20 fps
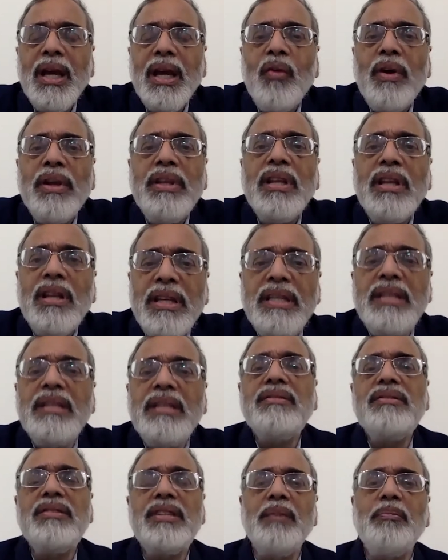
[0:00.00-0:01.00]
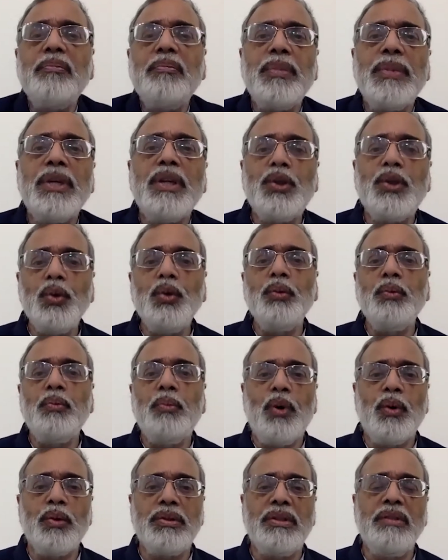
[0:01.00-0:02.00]
when the leadership, the two
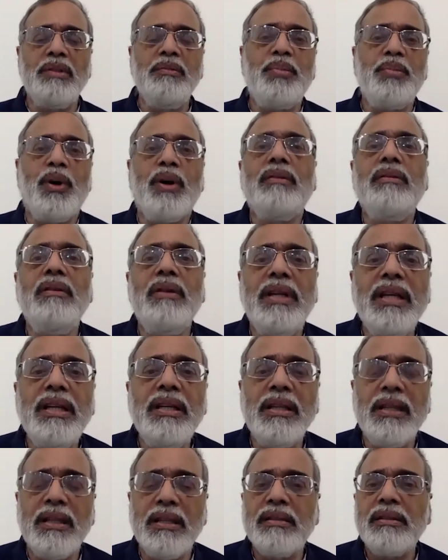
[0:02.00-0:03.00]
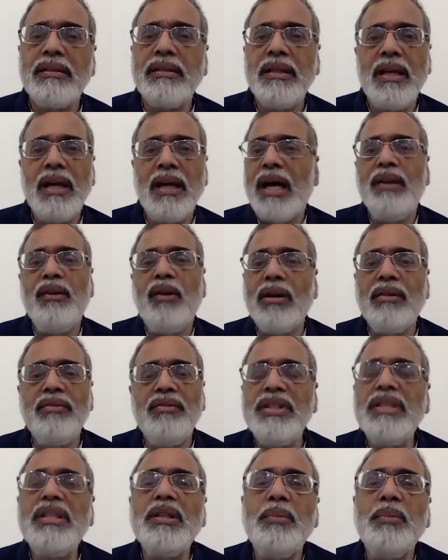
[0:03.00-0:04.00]
most important leaders are not
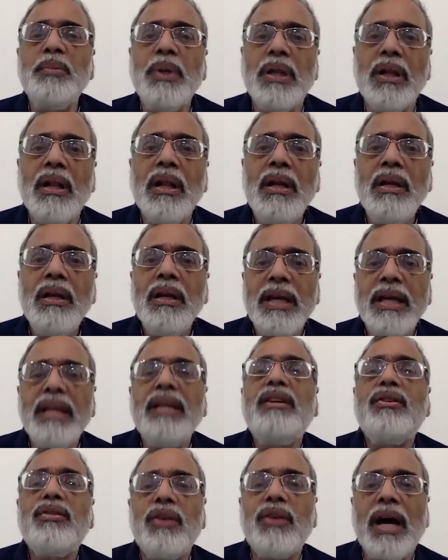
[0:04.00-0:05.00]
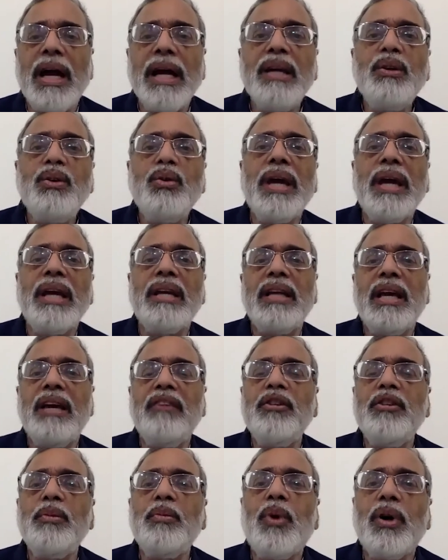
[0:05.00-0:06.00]
visible in trying to get
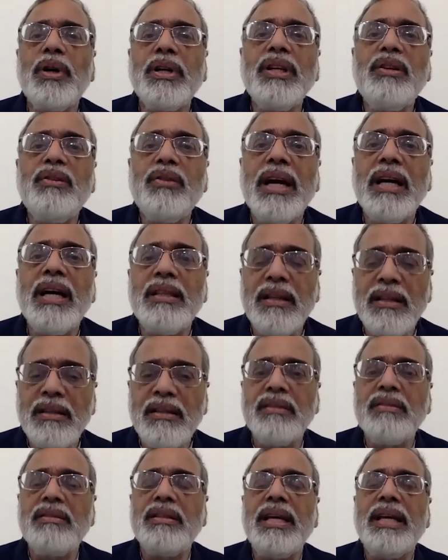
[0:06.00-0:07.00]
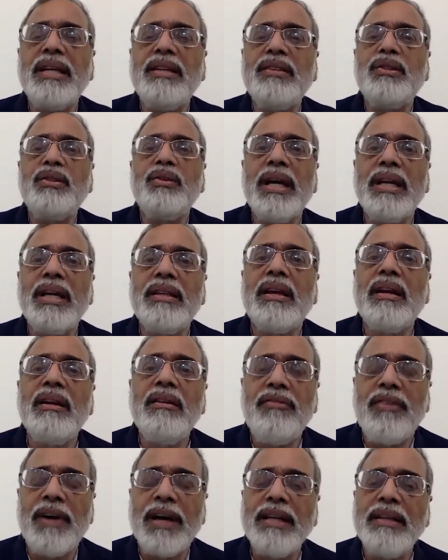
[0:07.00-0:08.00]
everybody together, the states together in
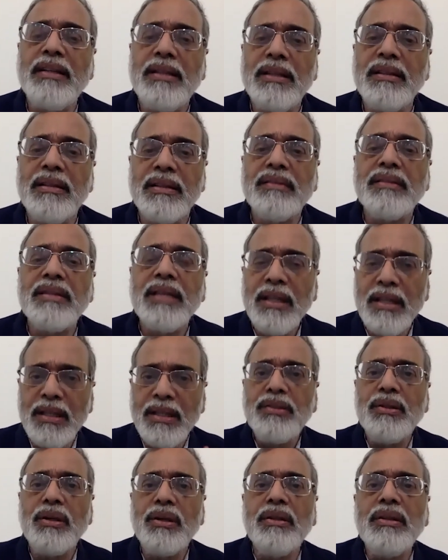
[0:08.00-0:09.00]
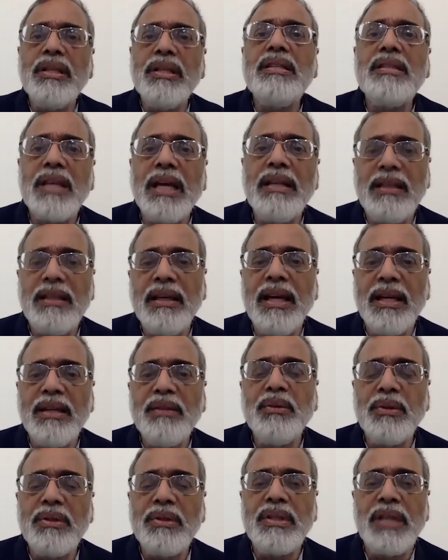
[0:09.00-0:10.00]
fighting this? So this, I think, as
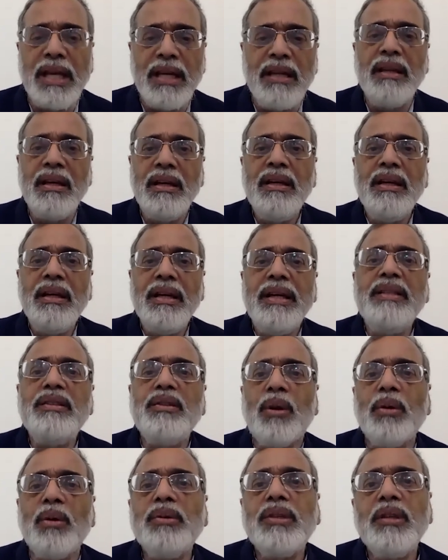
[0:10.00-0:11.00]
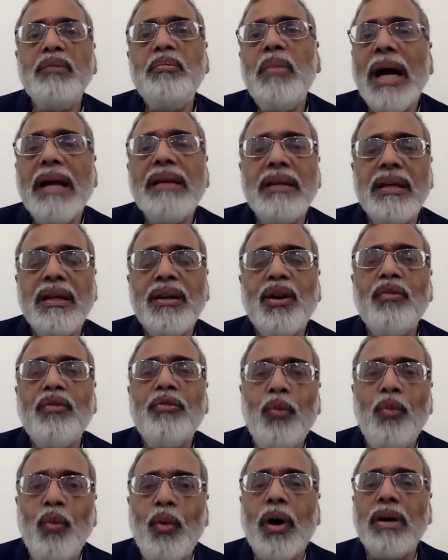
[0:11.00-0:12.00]
you said, is also a matter of
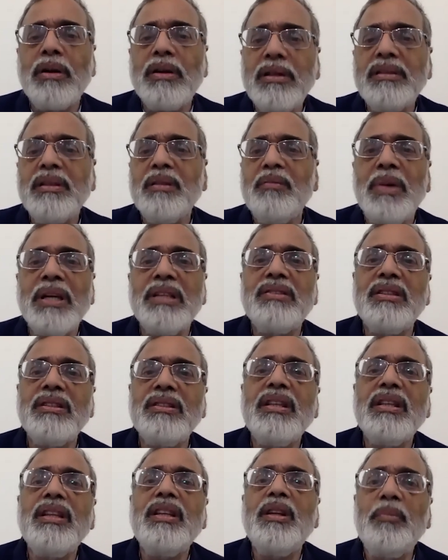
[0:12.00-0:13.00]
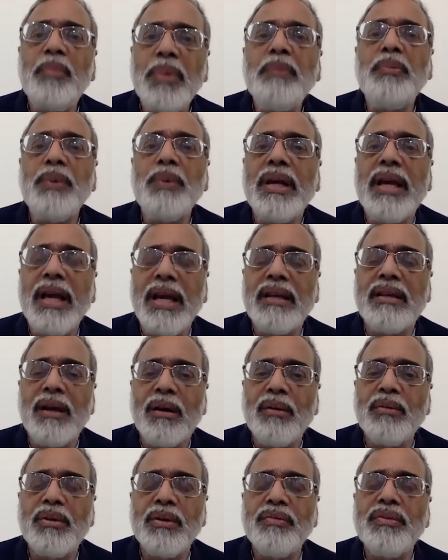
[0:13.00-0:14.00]
what is the message that the people get
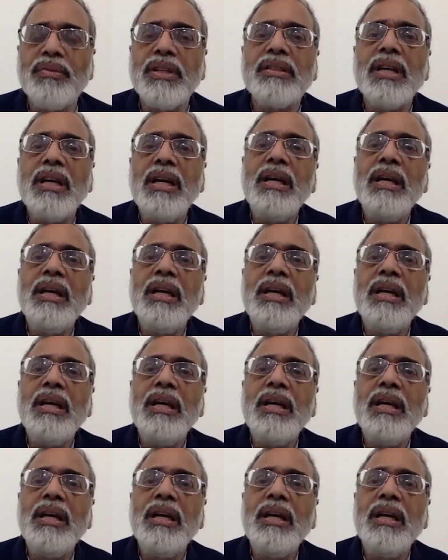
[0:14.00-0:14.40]
out of this.